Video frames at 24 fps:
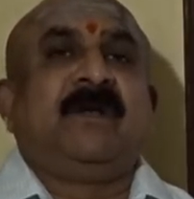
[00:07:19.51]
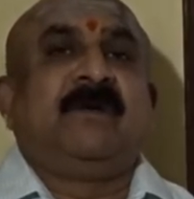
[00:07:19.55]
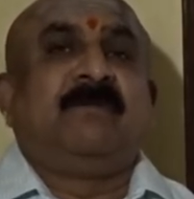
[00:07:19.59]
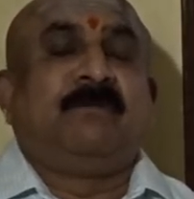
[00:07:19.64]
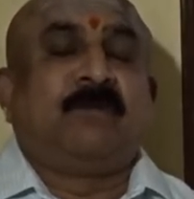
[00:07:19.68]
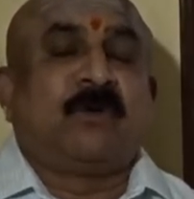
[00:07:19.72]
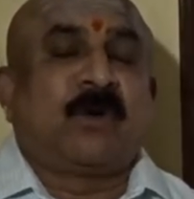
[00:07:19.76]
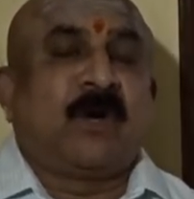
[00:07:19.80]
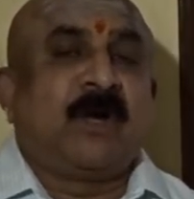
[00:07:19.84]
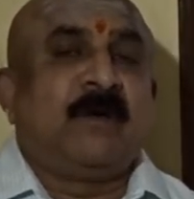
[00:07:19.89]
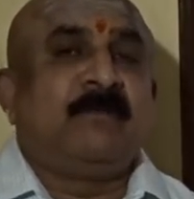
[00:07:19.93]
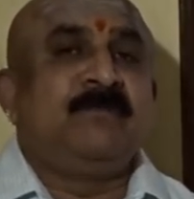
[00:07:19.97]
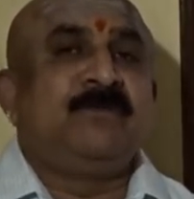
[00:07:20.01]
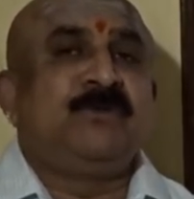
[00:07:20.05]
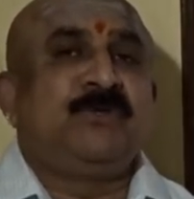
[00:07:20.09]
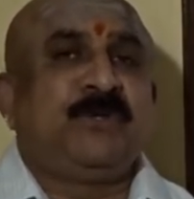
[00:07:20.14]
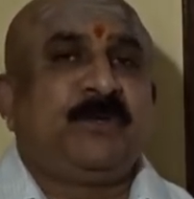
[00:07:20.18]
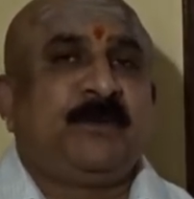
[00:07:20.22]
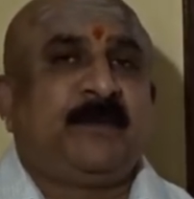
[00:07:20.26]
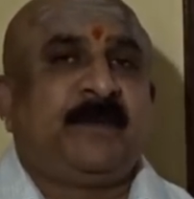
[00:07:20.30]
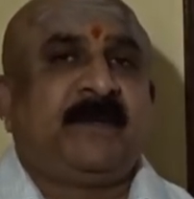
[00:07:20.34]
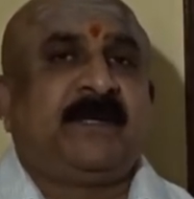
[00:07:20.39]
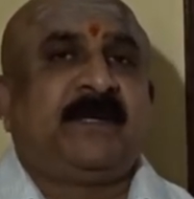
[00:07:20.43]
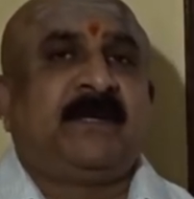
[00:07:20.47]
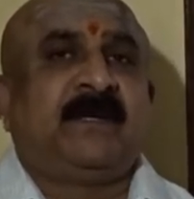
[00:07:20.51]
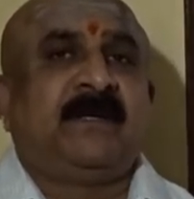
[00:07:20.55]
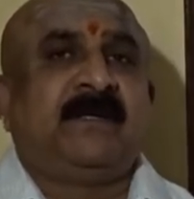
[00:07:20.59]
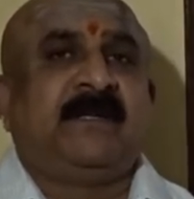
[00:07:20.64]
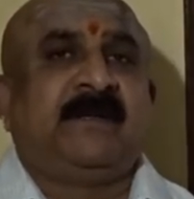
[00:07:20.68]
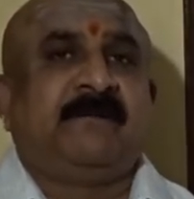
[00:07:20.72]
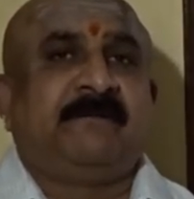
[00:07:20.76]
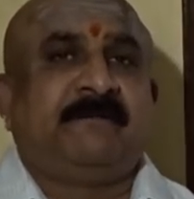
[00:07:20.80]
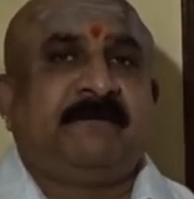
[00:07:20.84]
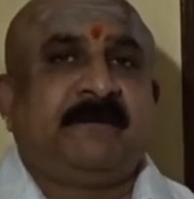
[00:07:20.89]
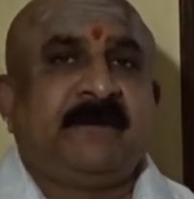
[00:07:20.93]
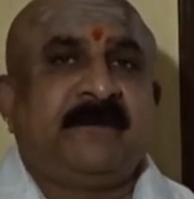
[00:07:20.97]
From Jupiter,
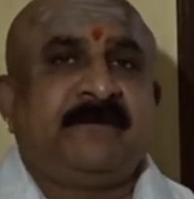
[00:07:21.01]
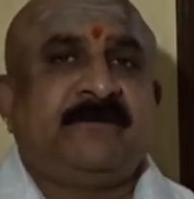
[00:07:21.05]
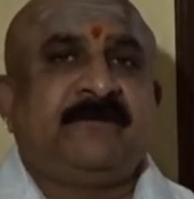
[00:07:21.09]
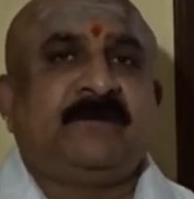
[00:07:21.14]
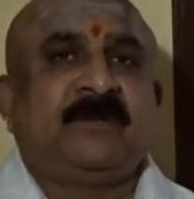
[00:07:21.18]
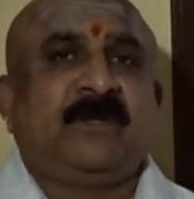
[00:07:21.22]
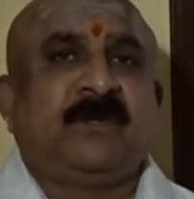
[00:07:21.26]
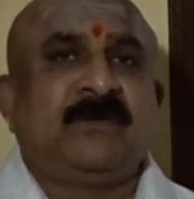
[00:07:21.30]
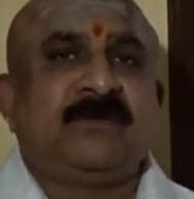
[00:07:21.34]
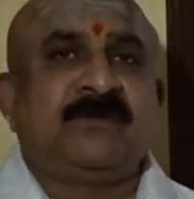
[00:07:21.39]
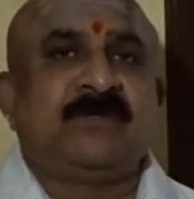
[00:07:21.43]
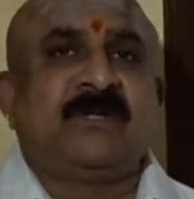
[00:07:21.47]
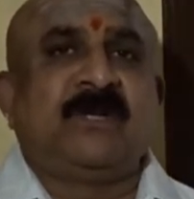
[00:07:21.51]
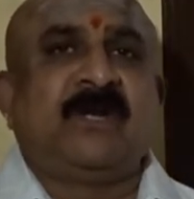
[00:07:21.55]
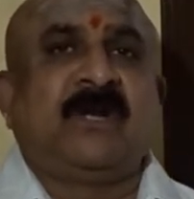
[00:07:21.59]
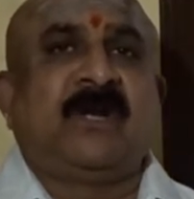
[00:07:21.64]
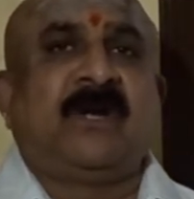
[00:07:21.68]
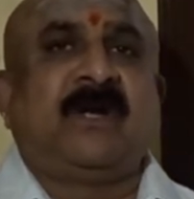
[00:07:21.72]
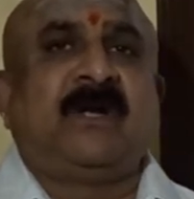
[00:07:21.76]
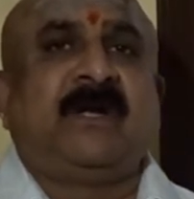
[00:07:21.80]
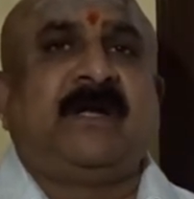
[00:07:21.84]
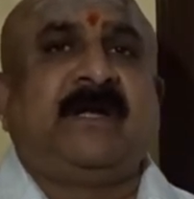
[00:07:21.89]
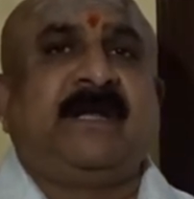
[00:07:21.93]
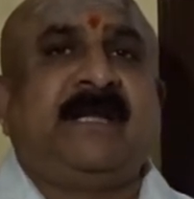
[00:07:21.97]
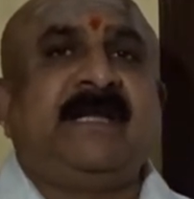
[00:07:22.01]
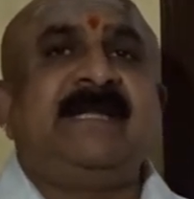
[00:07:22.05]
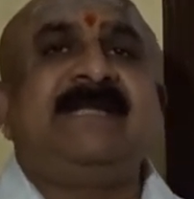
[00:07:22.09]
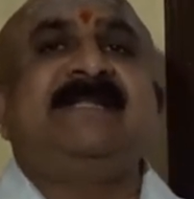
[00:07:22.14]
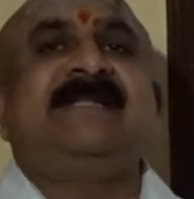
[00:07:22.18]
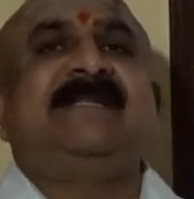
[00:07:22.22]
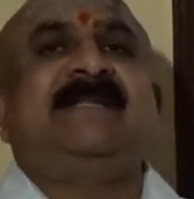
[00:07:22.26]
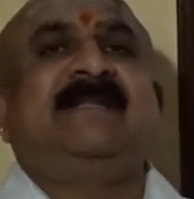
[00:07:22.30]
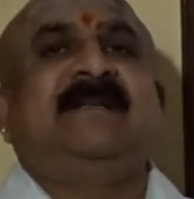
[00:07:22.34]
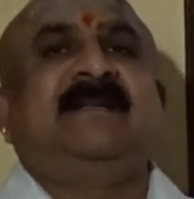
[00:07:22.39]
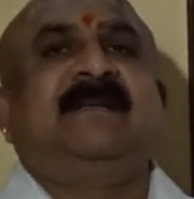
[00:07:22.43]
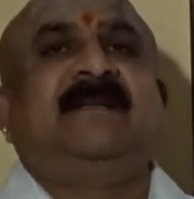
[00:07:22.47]
the fifth house lord
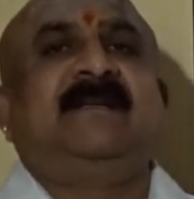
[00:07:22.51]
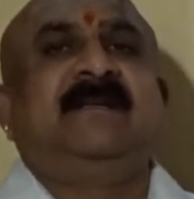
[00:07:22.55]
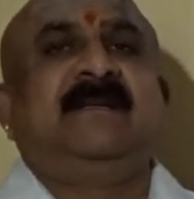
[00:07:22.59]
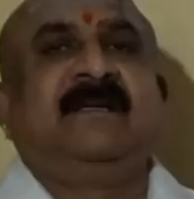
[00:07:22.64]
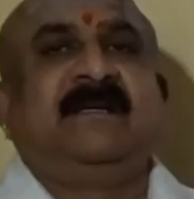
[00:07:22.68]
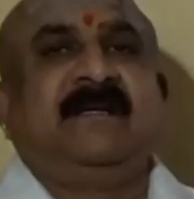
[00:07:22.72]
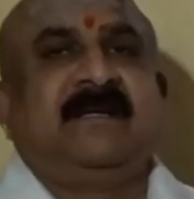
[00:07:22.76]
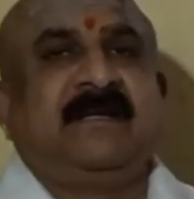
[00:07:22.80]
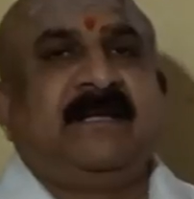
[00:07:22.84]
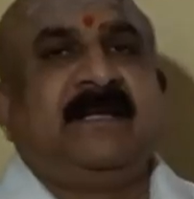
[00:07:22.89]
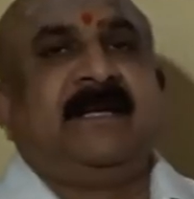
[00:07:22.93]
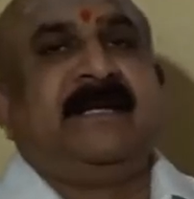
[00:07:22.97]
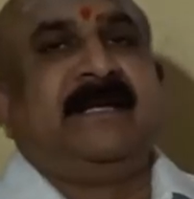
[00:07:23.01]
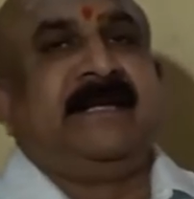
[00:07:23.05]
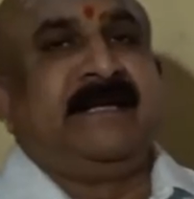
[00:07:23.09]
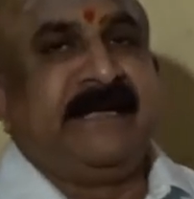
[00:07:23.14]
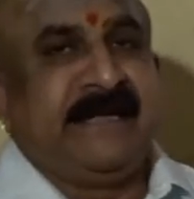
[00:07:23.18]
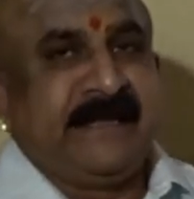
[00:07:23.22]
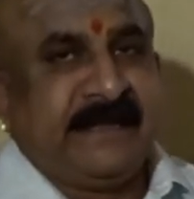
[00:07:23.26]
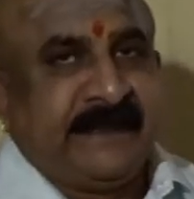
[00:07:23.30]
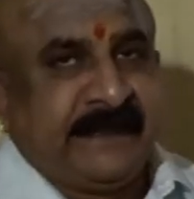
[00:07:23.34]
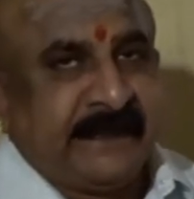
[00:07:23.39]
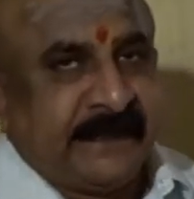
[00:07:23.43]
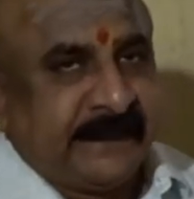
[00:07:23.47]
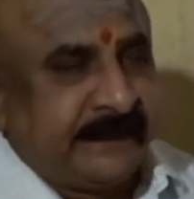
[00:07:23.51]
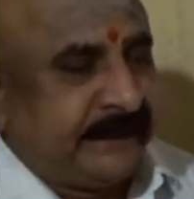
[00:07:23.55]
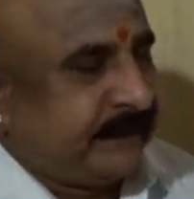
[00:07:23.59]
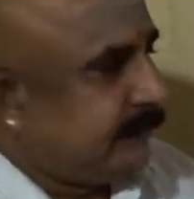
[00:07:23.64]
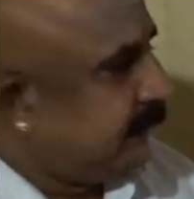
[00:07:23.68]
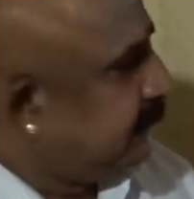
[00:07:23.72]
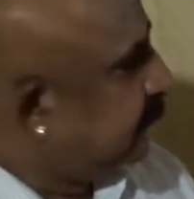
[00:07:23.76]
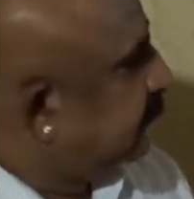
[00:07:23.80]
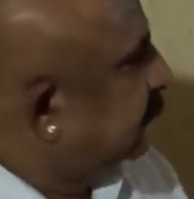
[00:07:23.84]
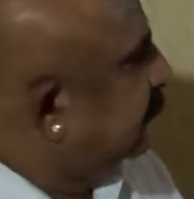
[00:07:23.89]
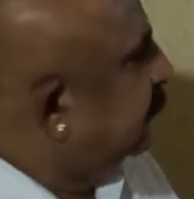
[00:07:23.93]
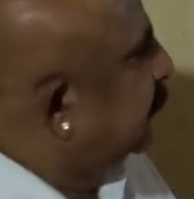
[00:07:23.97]
is
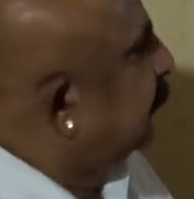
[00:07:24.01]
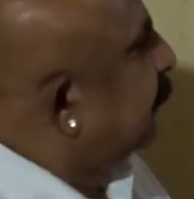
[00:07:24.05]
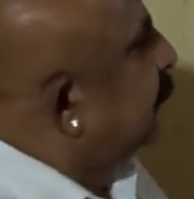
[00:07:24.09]
needed.